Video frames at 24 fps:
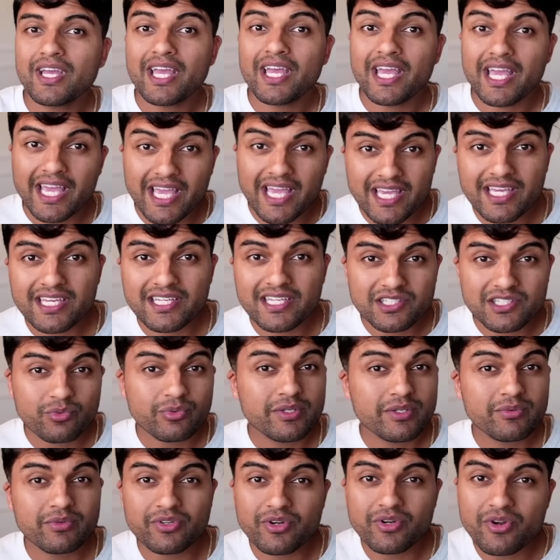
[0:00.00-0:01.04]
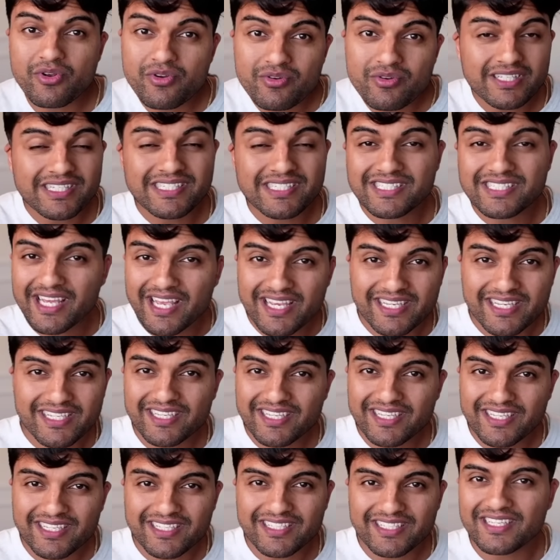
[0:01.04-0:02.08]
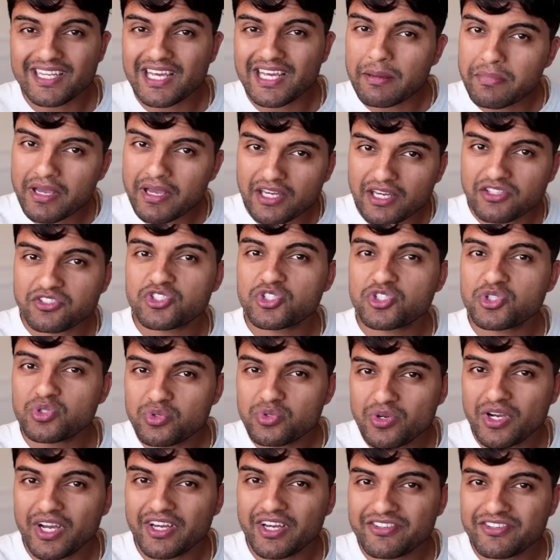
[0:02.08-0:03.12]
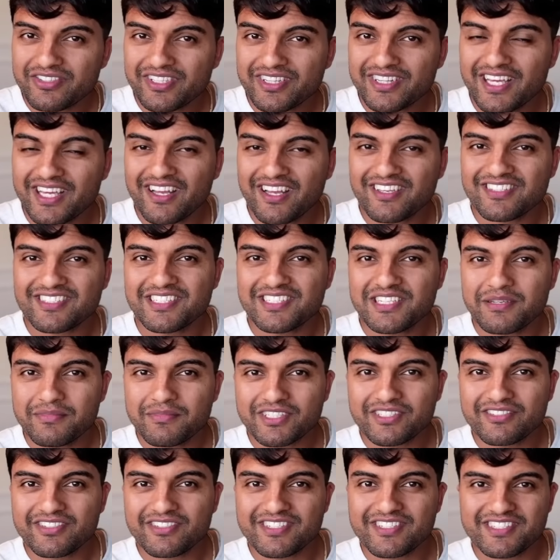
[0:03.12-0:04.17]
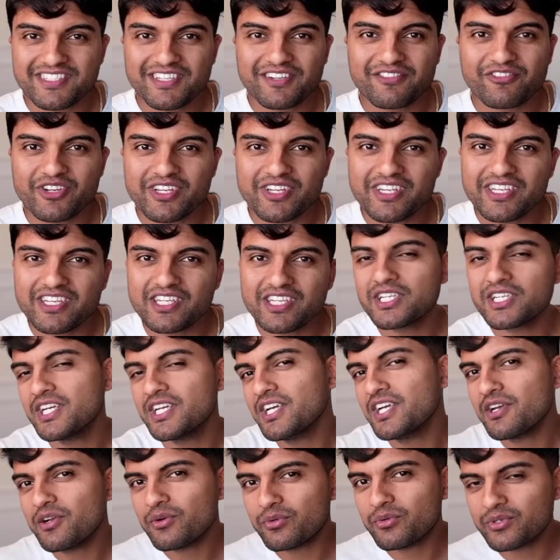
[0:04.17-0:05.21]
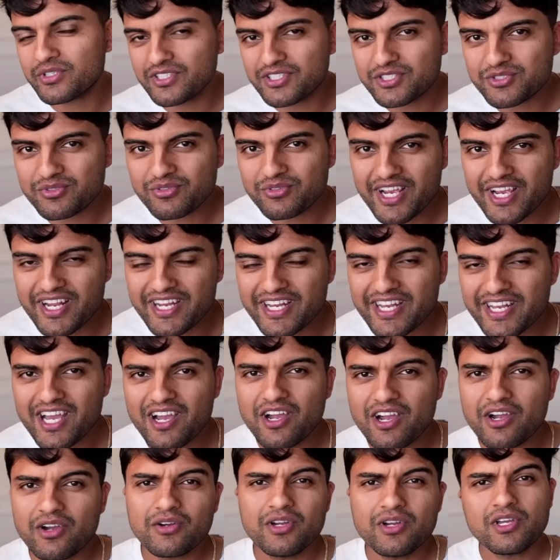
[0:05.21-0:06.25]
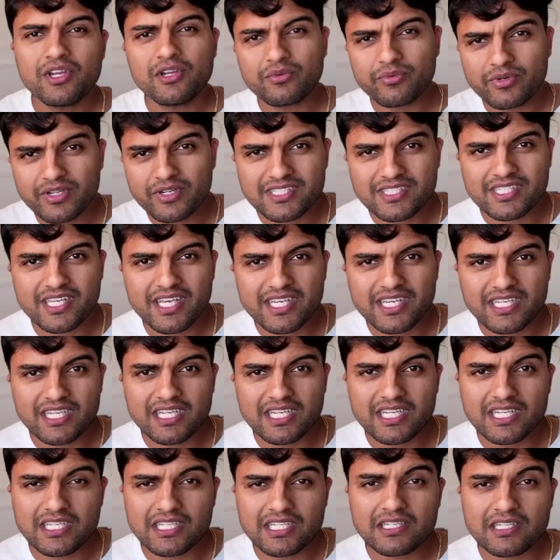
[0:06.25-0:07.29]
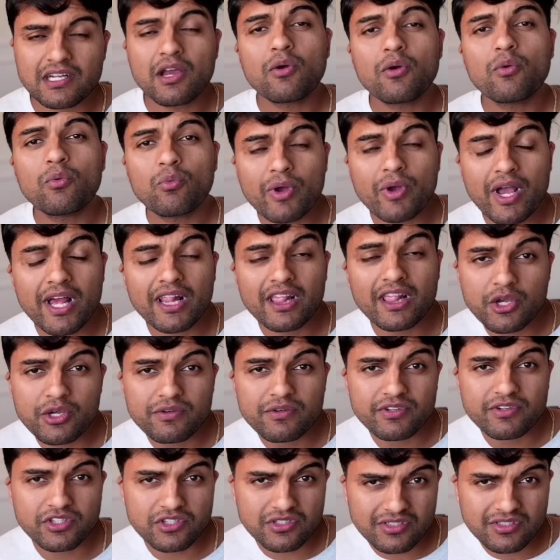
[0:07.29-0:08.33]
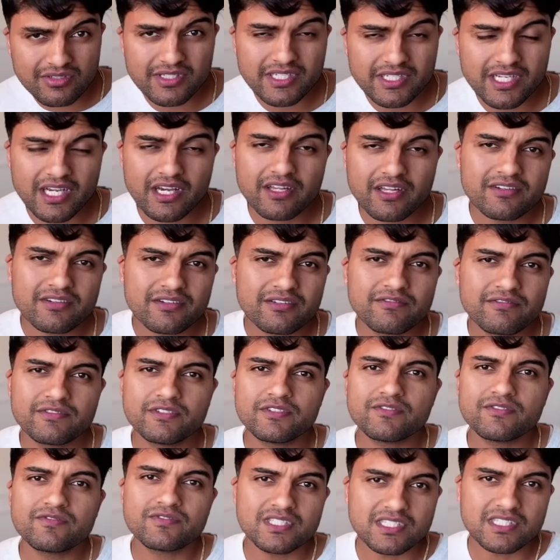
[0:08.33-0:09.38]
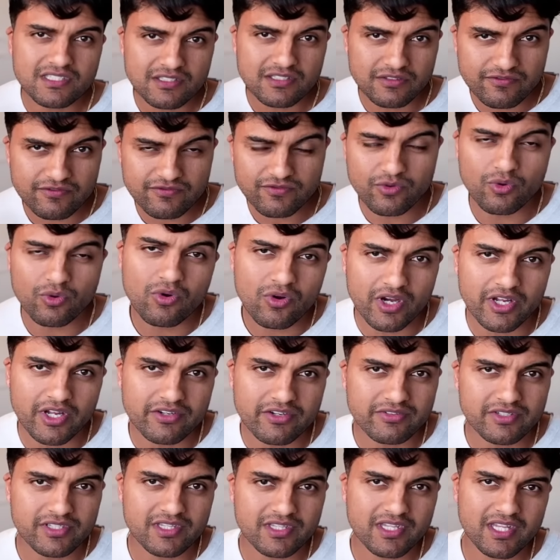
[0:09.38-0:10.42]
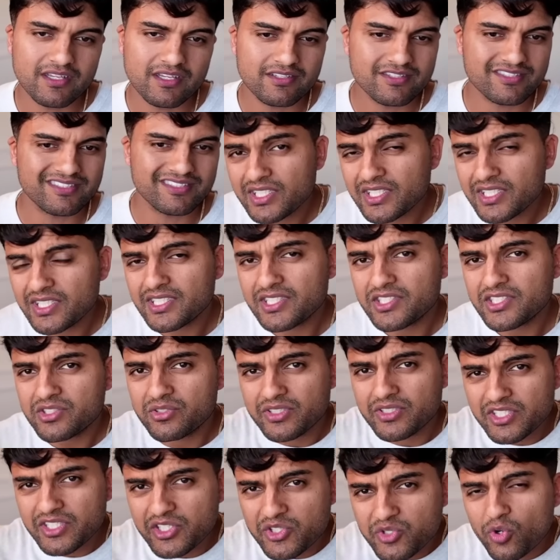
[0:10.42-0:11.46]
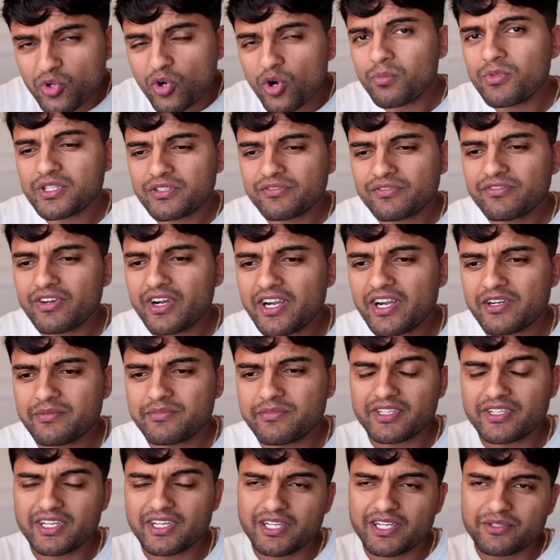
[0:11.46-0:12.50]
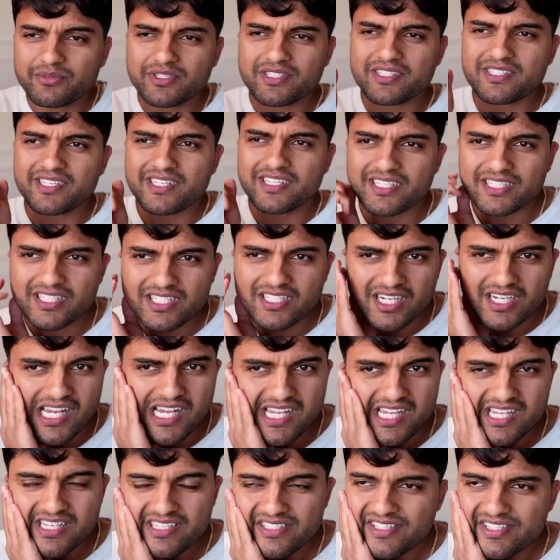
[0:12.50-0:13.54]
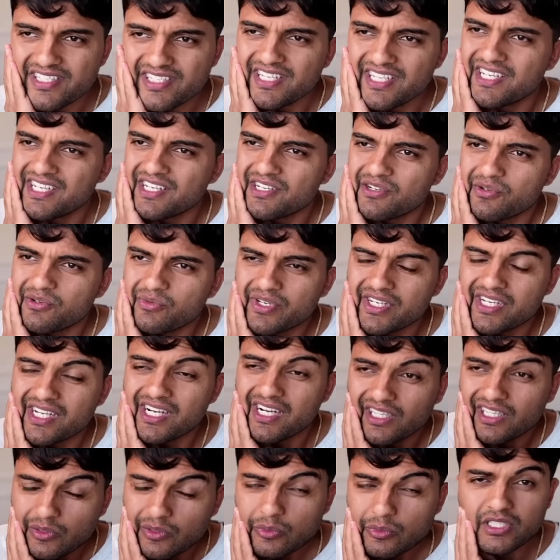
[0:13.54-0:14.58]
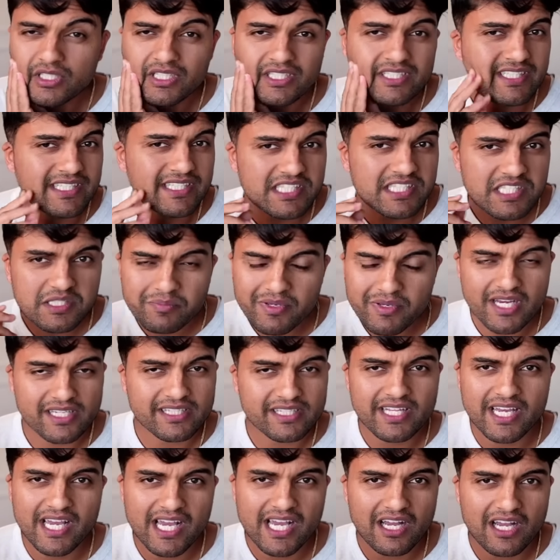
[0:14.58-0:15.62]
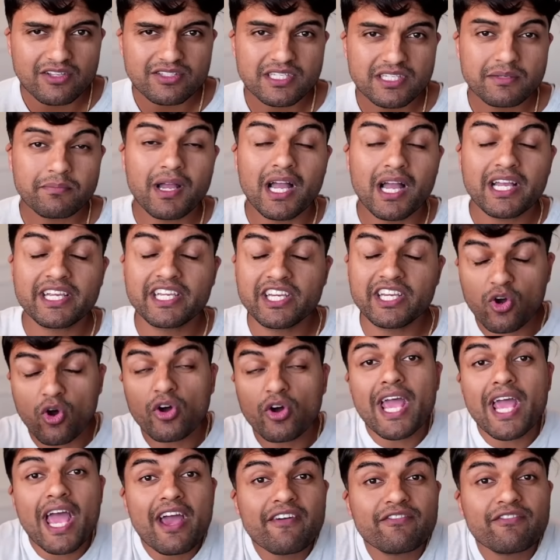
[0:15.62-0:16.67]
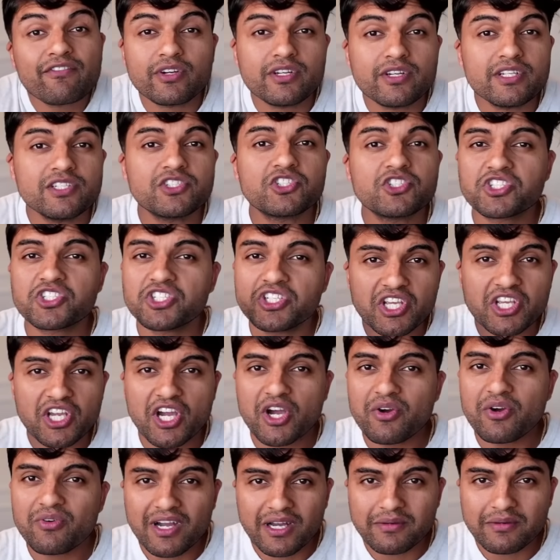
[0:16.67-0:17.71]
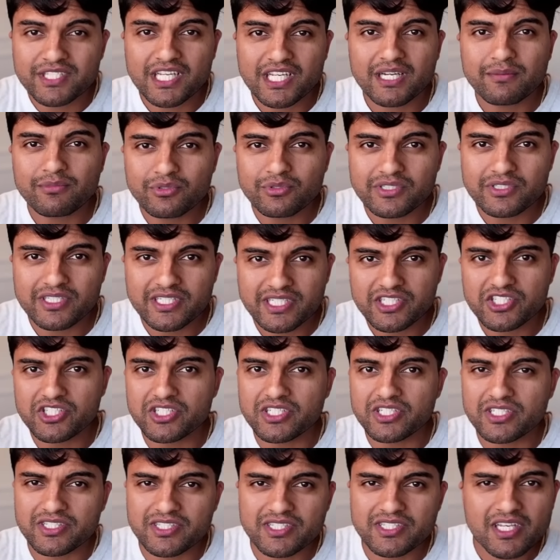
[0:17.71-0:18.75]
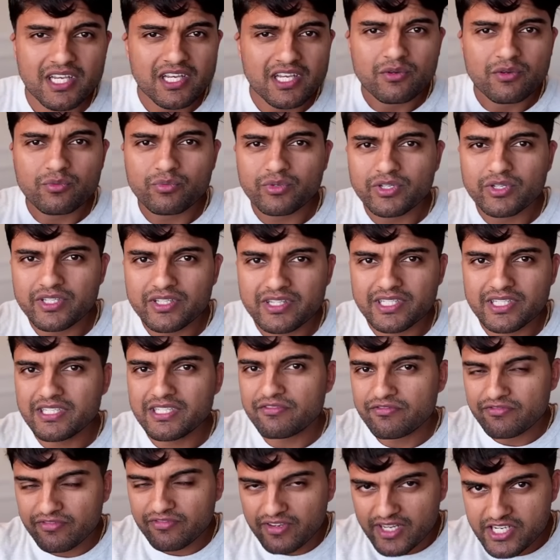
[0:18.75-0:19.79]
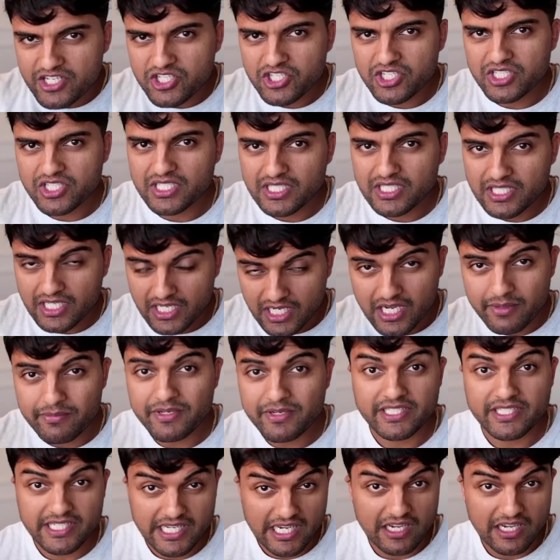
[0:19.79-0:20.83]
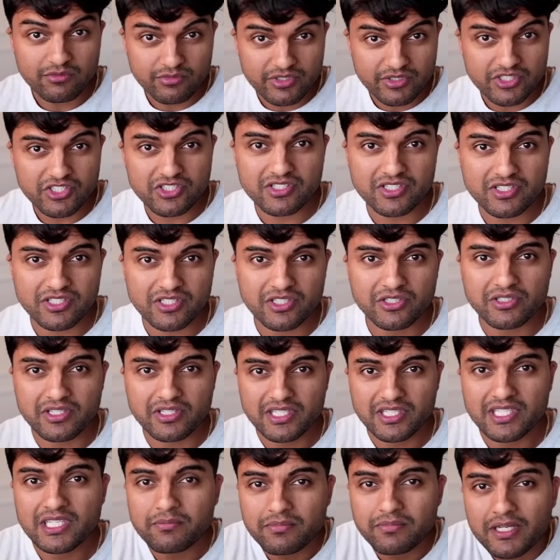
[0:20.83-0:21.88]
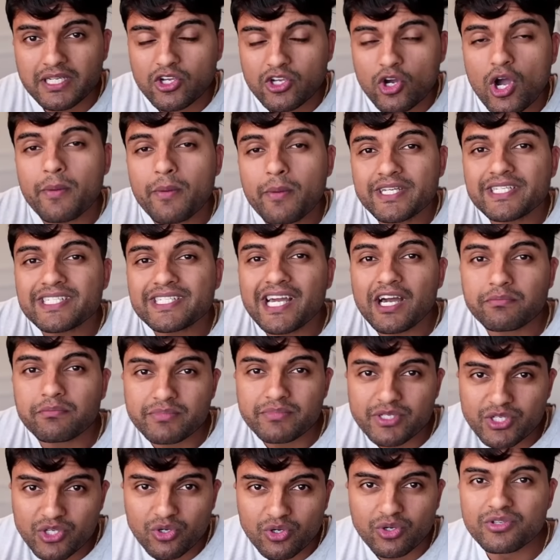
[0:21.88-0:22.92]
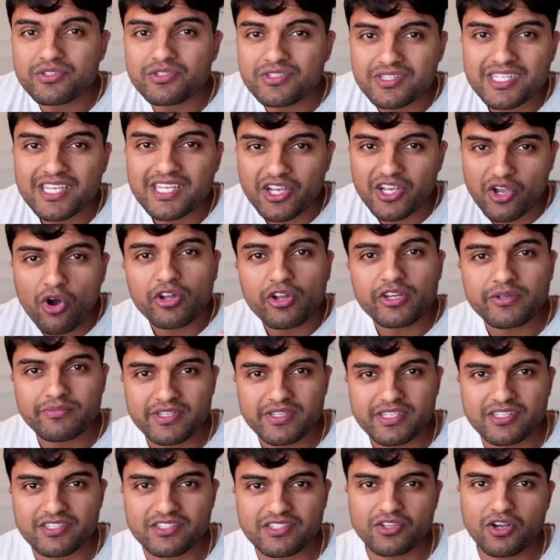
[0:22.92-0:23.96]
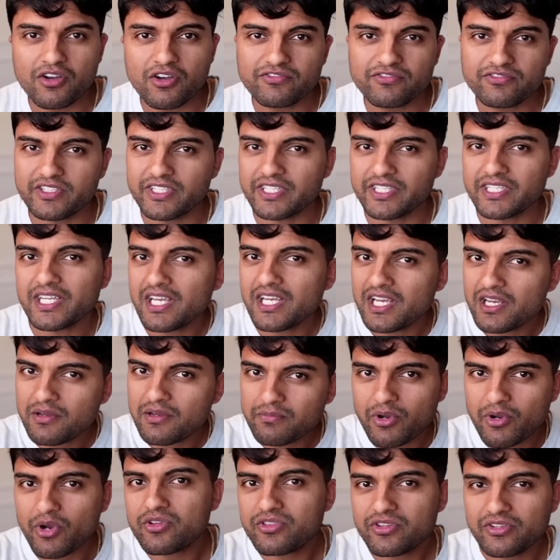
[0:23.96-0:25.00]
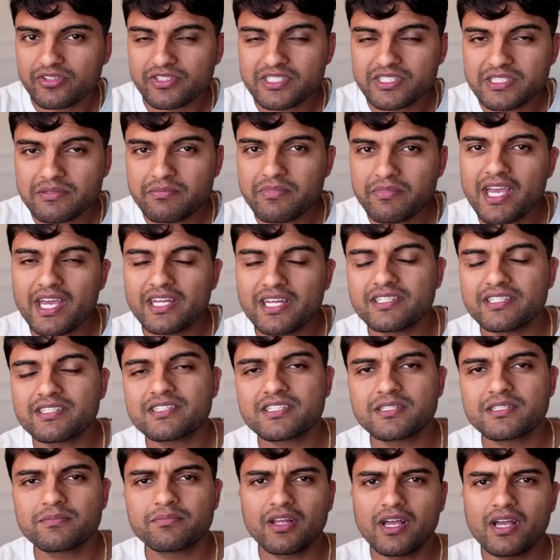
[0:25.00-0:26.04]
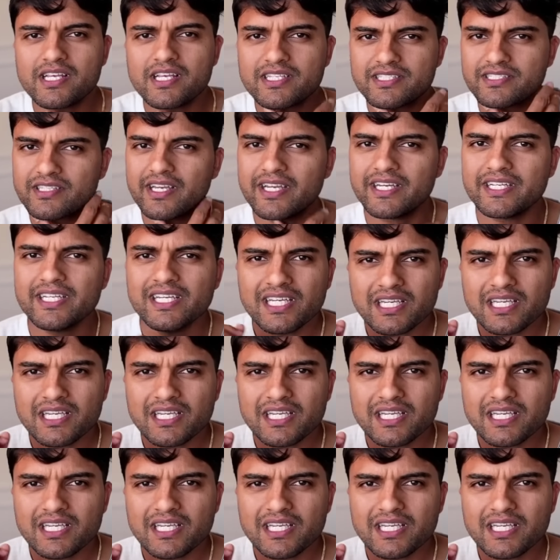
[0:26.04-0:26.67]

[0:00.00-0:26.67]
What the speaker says: and we were only taking in about 200,000 immigrants every year, whereas right now we're taking in well over 350 to 400,000. So in a normal environment, I would say, guys, we can't really expect the housing market on average to go up double digits, with inflation coming down, which is a good thing, but coming down because the economy is softening, both on the demand and supply side.